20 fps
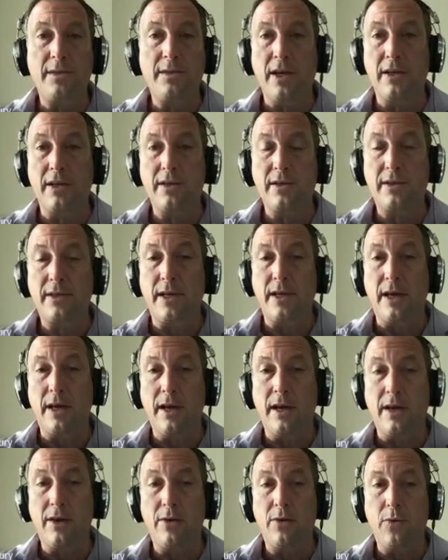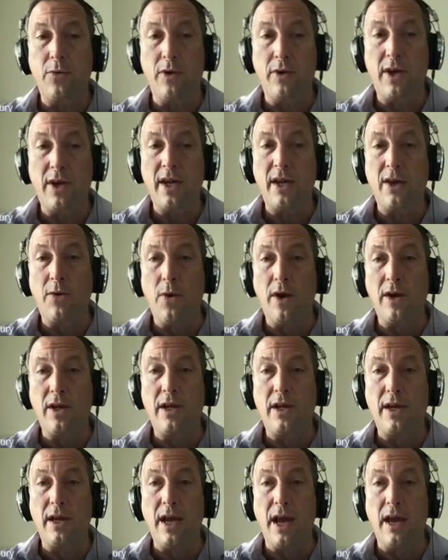because we were getting
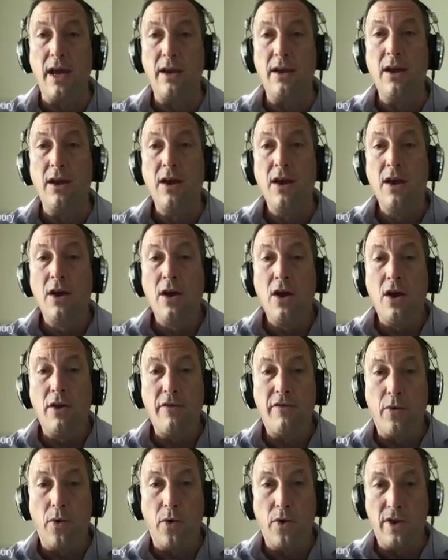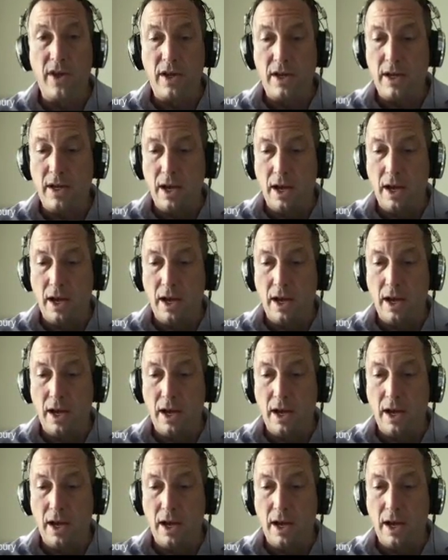ready again for the